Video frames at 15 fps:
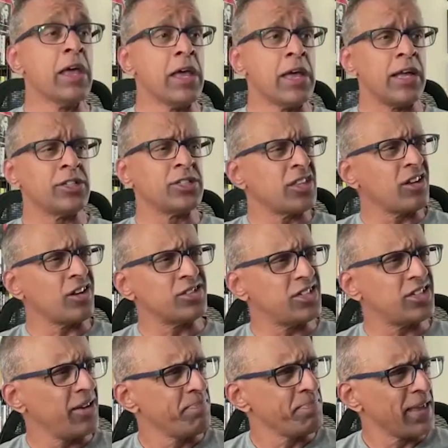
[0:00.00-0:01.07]
he'd sit there and
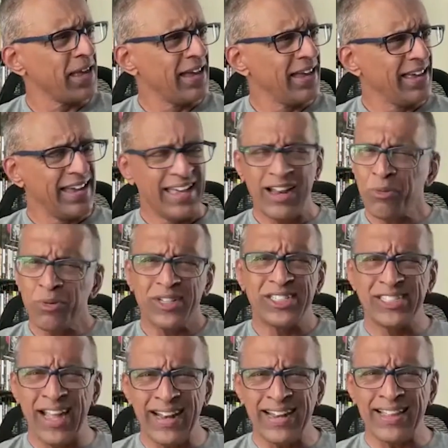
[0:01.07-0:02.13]
say, "He didn't really
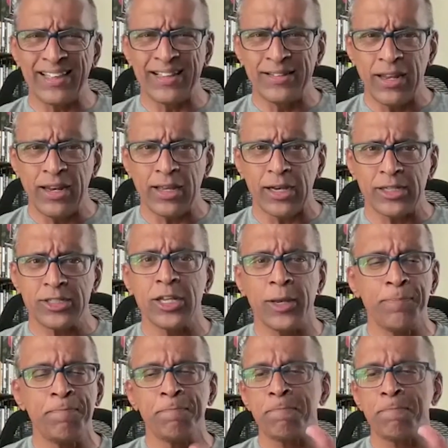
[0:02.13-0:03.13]
say anything, did he?" I said,